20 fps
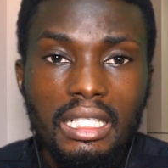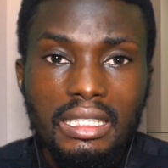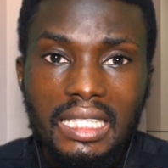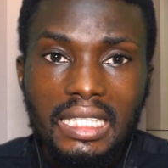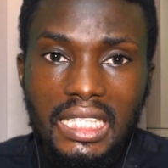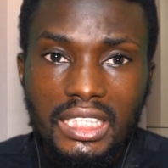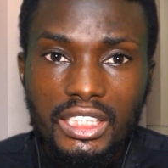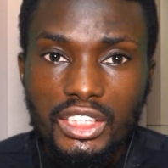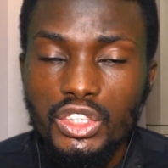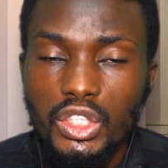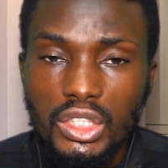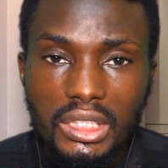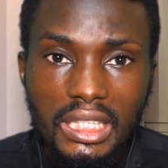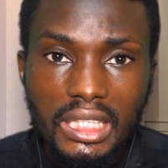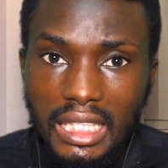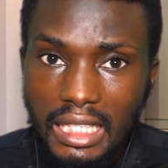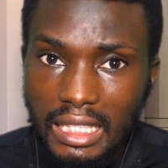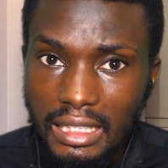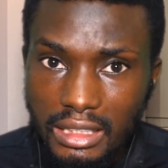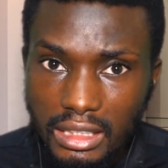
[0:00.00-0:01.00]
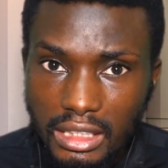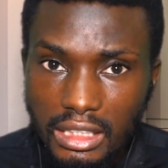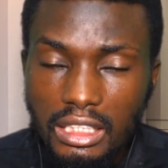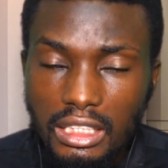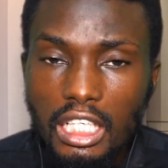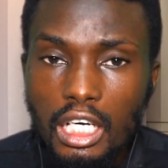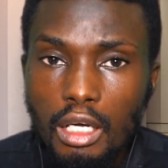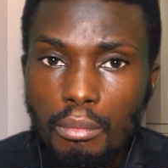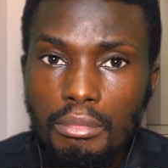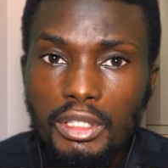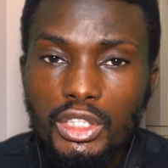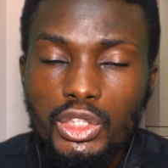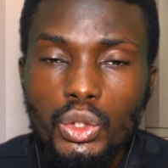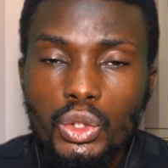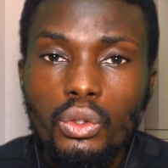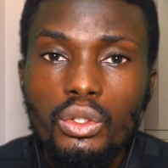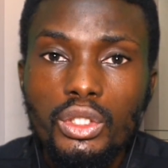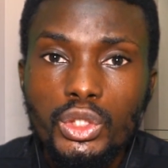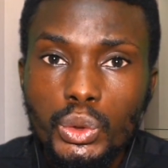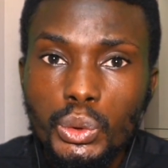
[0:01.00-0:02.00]
That is just the key thing. Make
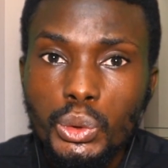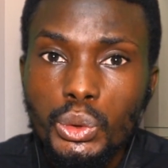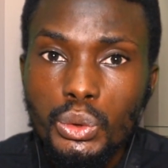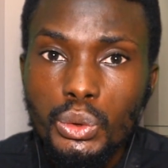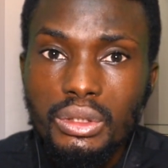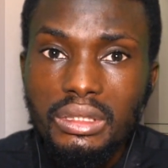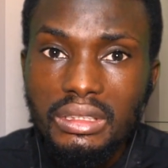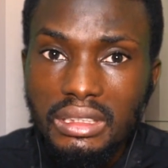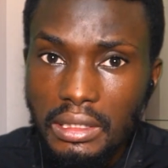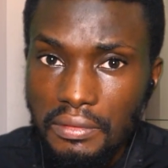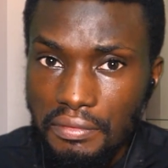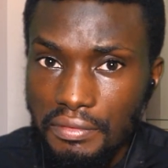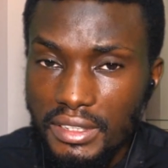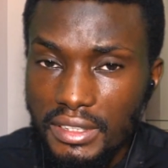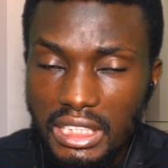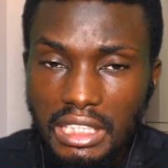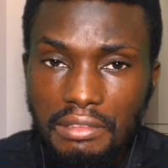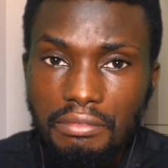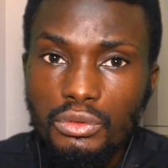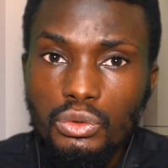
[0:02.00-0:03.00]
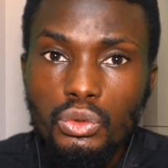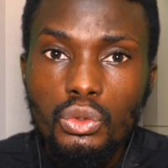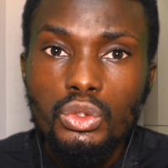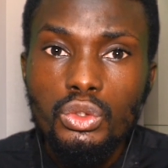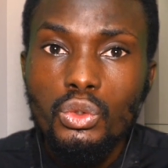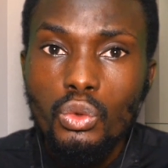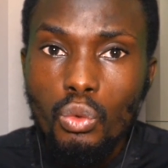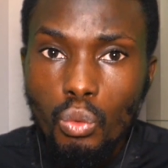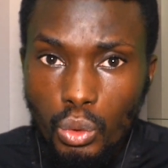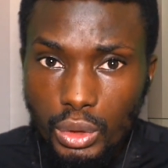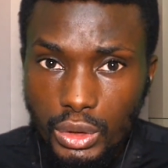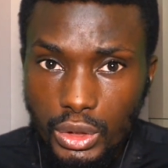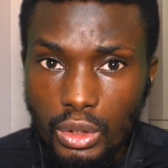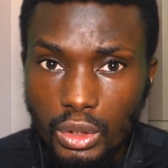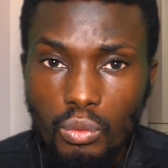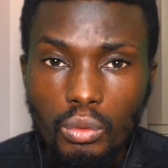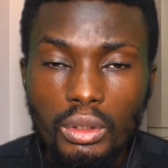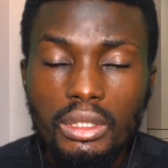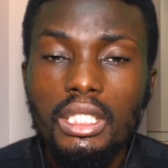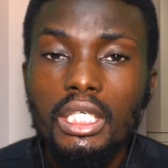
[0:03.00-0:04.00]
sure you use reference. Even though you quote
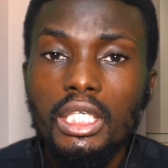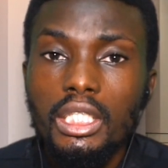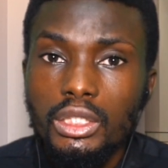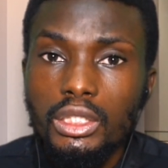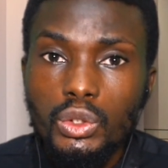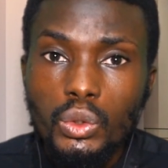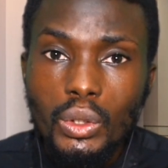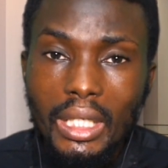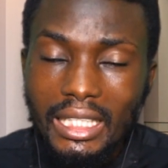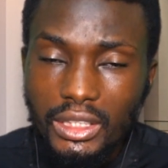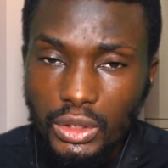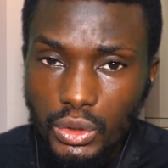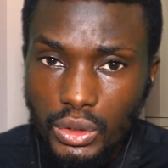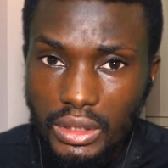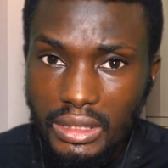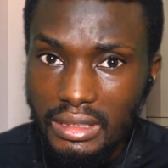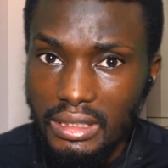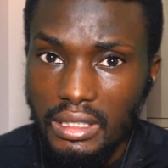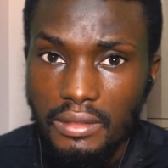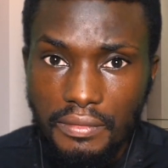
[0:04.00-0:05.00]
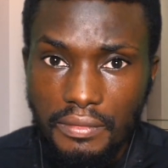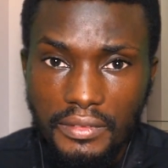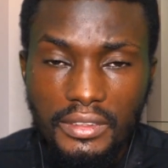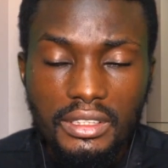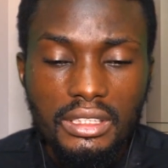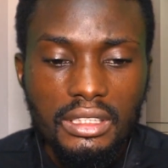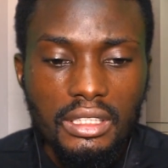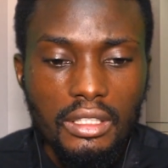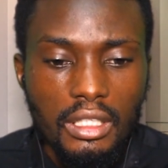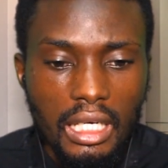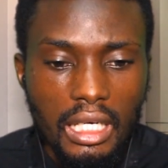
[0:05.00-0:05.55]
someone, you can use reference.